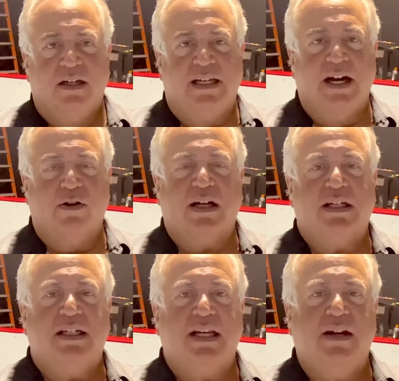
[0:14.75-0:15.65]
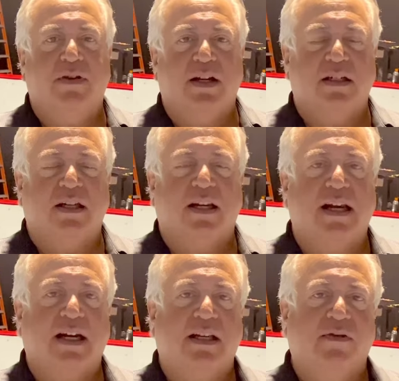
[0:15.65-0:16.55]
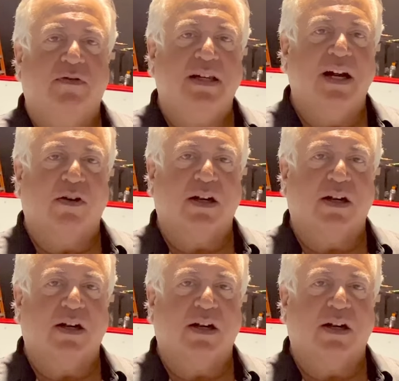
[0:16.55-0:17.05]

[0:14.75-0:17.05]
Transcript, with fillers: Derek Stevens, Detective Derek